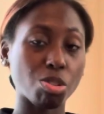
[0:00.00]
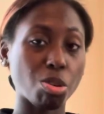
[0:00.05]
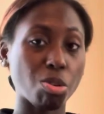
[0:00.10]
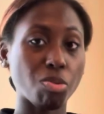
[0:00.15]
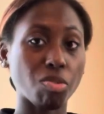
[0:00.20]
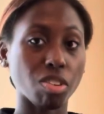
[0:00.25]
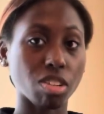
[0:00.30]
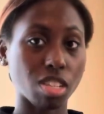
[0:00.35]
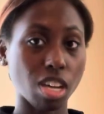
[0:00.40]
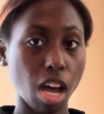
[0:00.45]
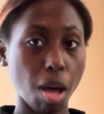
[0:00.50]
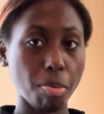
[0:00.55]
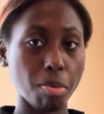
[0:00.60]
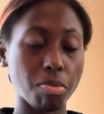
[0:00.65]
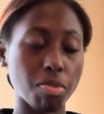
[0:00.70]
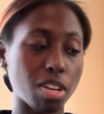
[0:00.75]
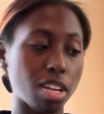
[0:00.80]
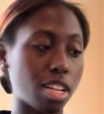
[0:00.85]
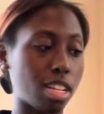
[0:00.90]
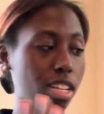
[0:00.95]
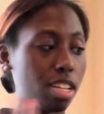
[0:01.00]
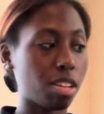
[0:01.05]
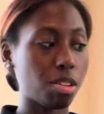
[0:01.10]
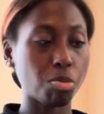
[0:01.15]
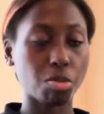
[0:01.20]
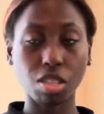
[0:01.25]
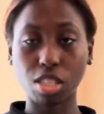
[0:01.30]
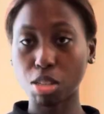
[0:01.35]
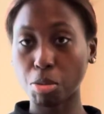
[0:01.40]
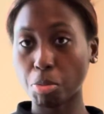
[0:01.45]
over top of it
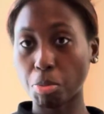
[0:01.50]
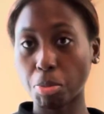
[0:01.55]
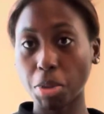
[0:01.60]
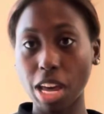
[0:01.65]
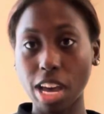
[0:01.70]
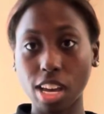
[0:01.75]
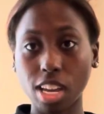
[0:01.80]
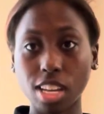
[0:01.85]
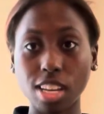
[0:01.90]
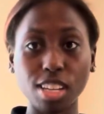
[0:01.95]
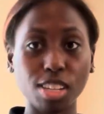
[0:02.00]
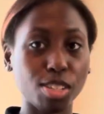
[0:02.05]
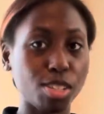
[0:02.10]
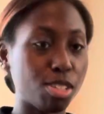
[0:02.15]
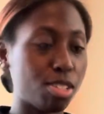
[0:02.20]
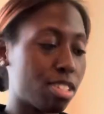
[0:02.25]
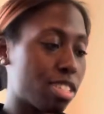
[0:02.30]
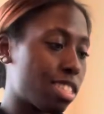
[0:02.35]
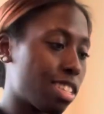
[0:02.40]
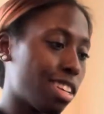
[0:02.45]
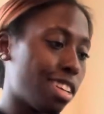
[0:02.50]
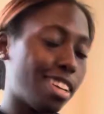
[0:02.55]
with some black heels.